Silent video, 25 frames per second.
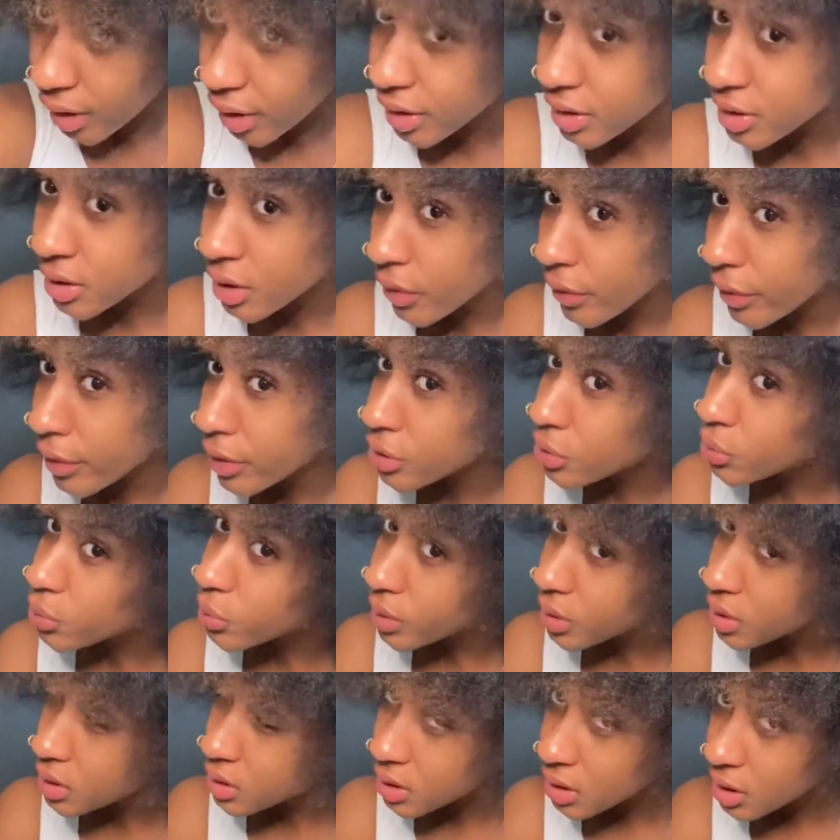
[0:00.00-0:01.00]
so as you
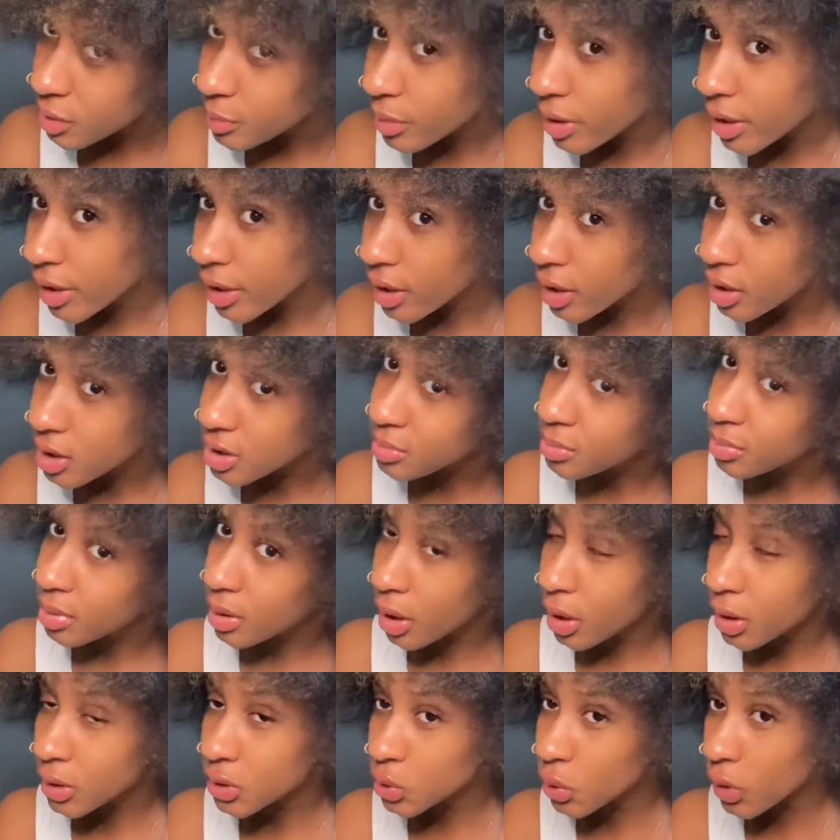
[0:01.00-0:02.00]
can see, my hair is
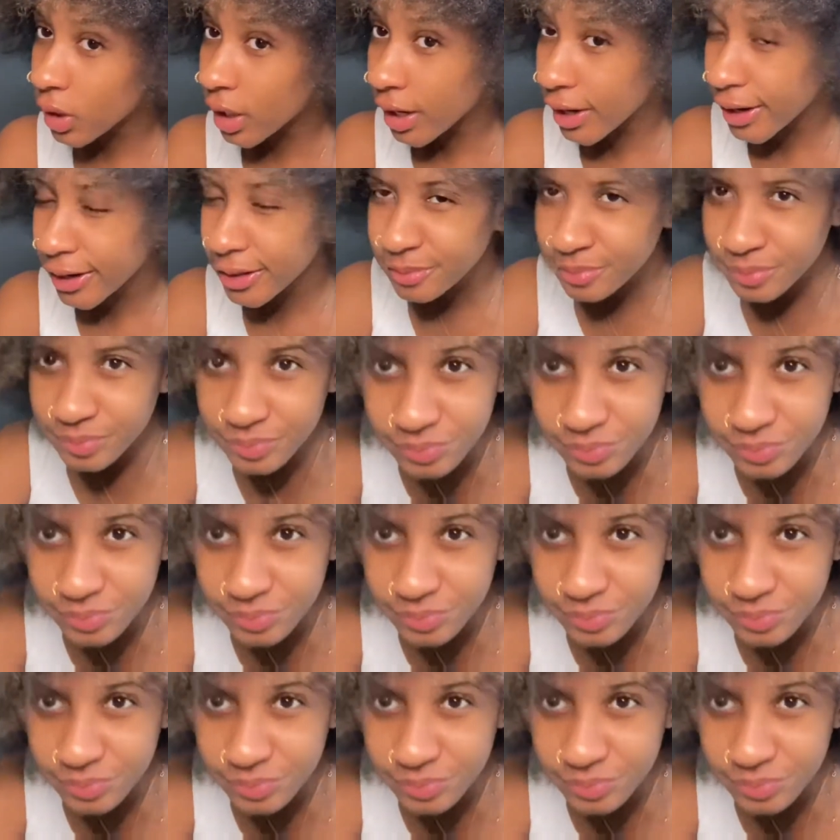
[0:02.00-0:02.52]
blow dried.